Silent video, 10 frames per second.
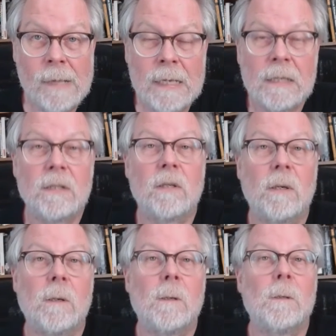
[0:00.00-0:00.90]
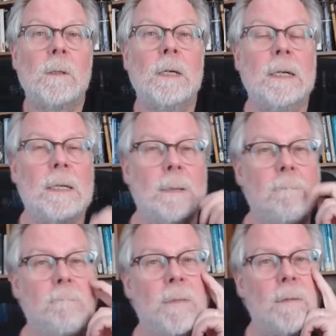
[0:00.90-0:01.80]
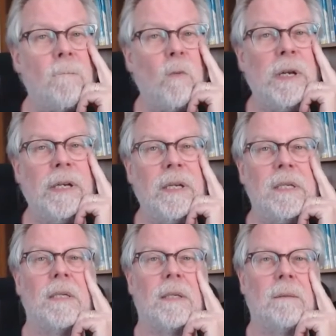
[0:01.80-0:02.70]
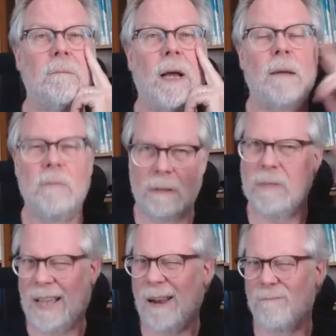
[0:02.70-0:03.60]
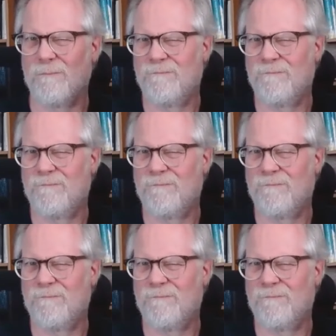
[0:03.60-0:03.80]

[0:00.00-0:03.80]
So we need to, I'm